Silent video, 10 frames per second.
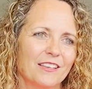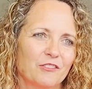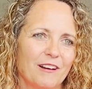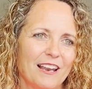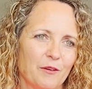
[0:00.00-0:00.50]
the
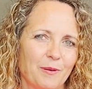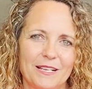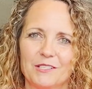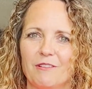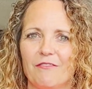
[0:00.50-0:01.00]
Grillo
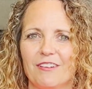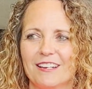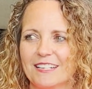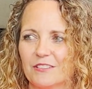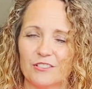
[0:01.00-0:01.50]
pizza
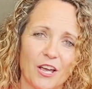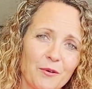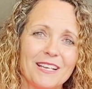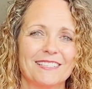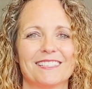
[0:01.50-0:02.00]
oven is so
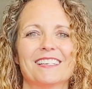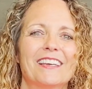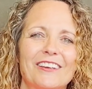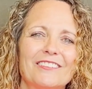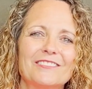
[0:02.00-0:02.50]
easy to
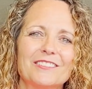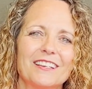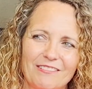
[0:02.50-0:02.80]
use.